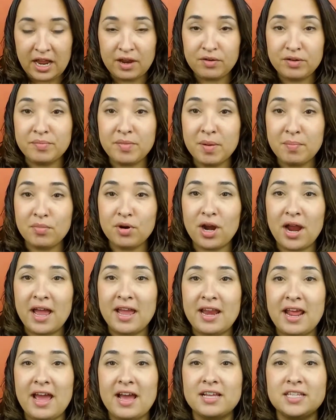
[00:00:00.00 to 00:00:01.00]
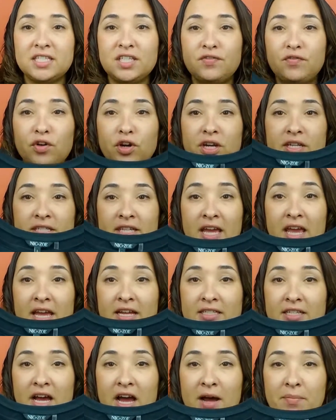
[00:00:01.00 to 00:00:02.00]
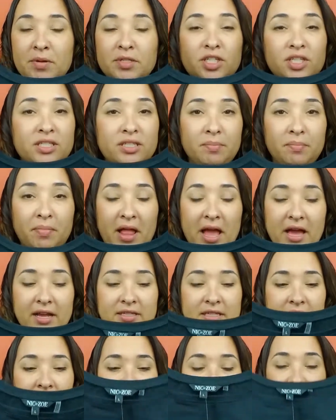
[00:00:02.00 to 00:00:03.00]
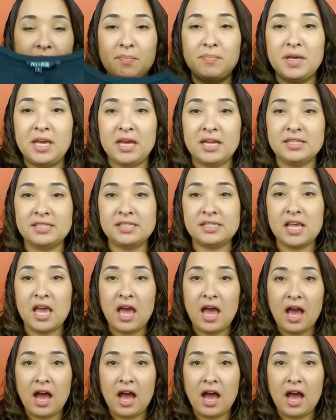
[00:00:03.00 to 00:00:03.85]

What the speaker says: I remember I'd asked for a tank top, just a black tank top, because